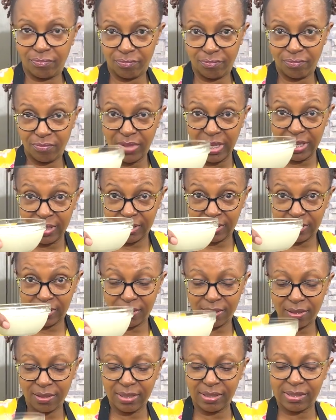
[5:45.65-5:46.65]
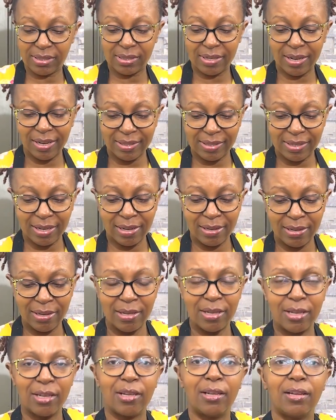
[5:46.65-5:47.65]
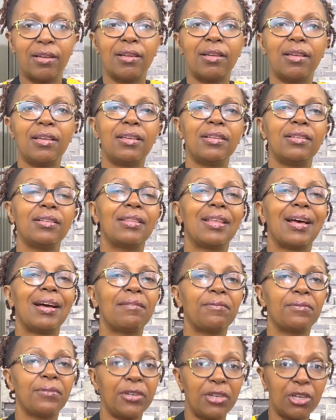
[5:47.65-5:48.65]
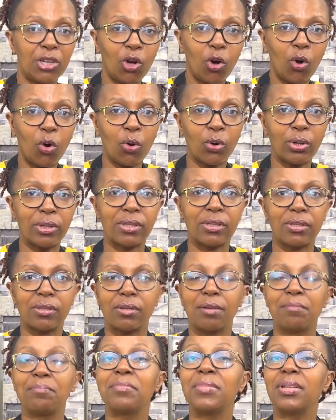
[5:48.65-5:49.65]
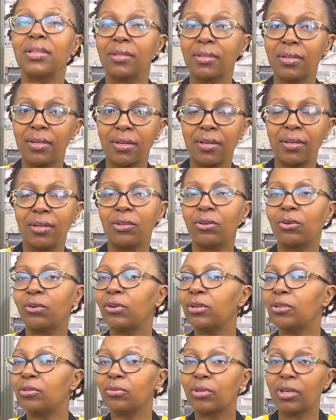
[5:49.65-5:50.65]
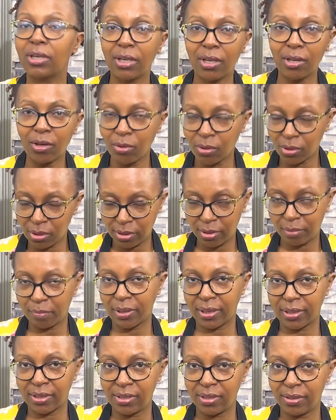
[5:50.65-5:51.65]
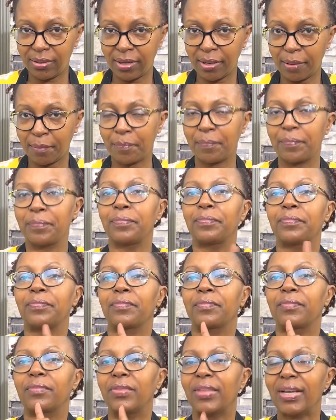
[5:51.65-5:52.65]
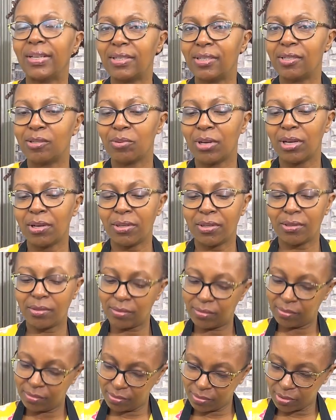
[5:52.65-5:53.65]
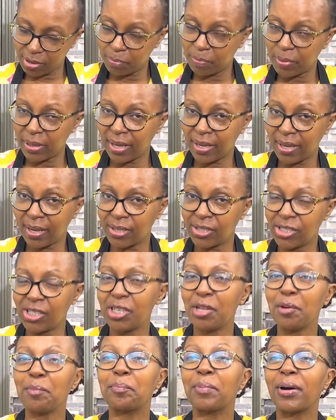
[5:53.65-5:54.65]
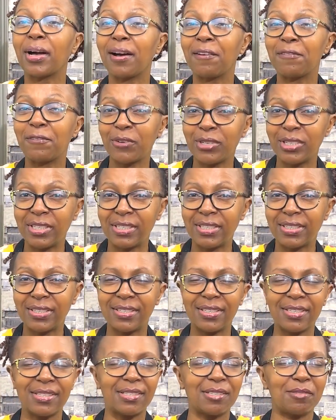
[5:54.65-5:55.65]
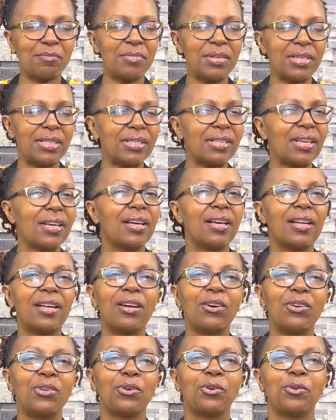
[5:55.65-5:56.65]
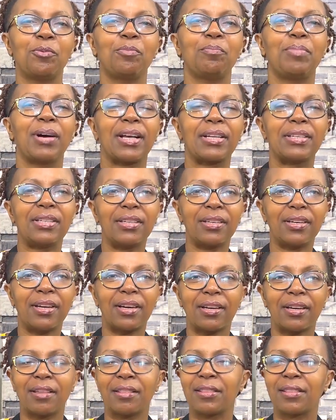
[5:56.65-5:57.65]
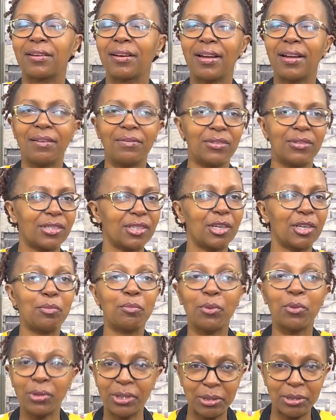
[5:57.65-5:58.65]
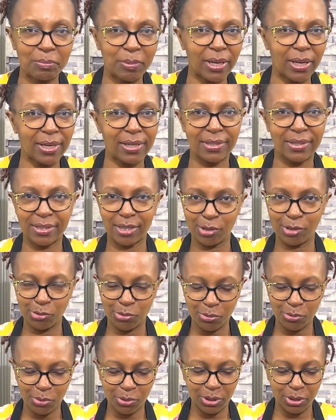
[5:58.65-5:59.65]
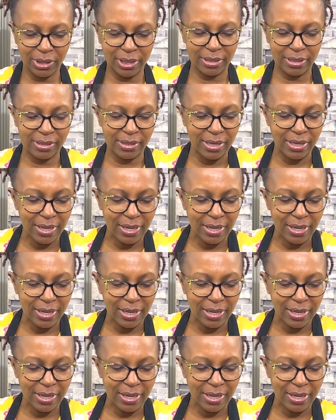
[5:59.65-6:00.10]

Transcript: the starter in that very hot milk, you're going to kill all the bacteria. That is why tukipeleka chini mpaka 40 degrees, it means now your bacteria can thrive, it can multiply, it can do all that.